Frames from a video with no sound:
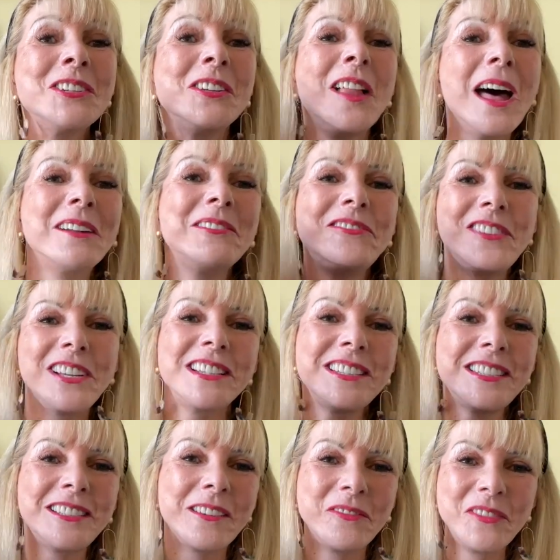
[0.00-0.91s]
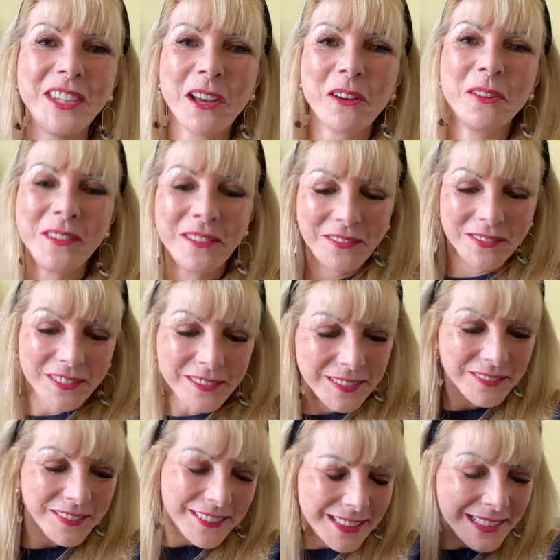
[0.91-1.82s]
a lot of fun stuff though.
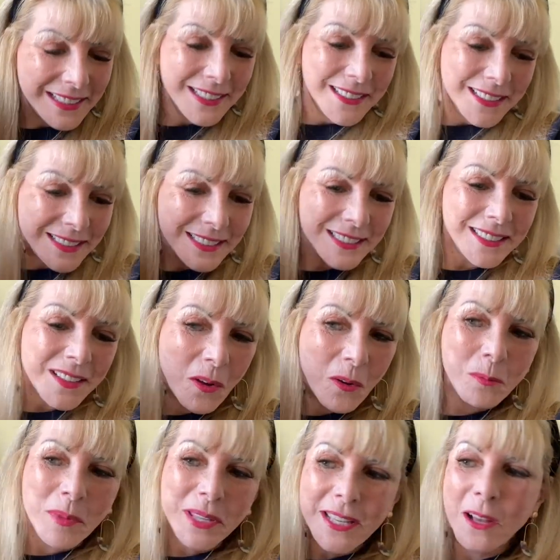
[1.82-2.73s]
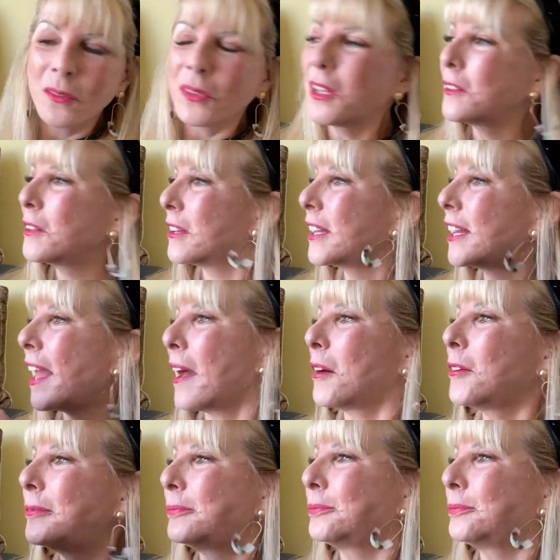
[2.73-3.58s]
So be on the lookout.